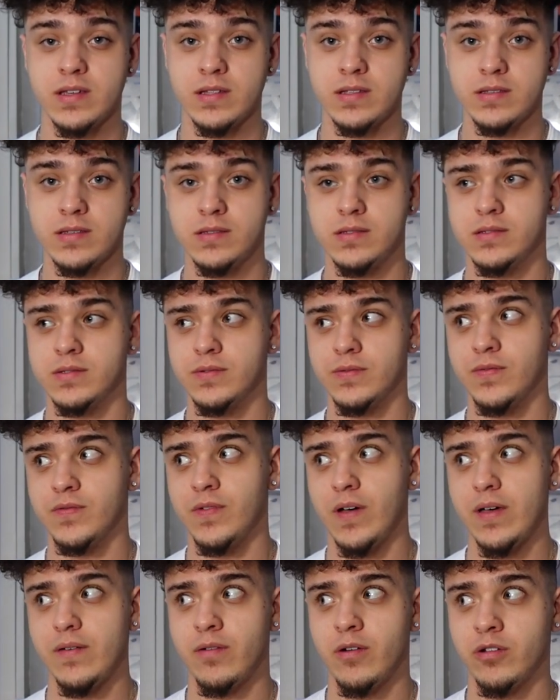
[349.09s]
It's
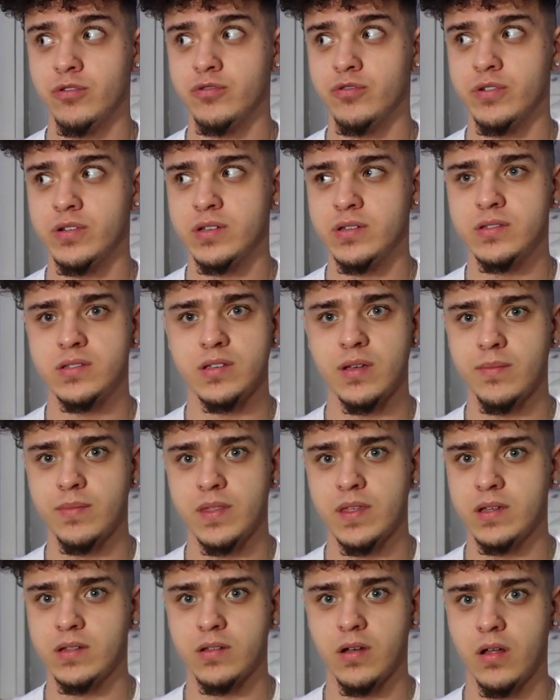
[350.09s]
500
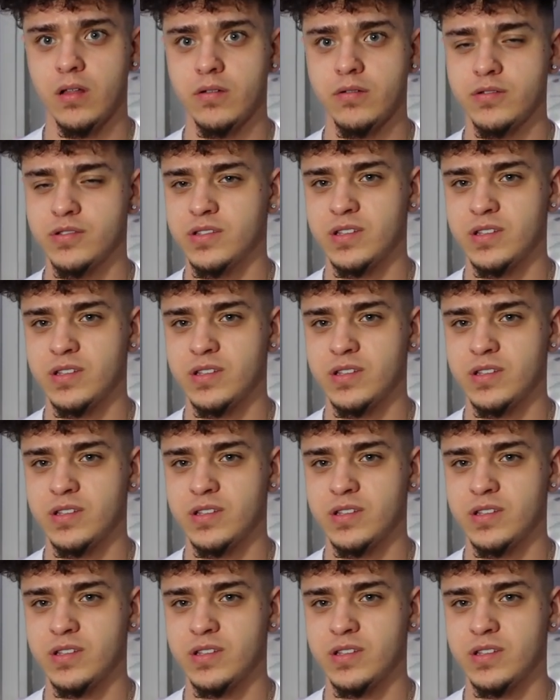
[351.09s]
something dollars,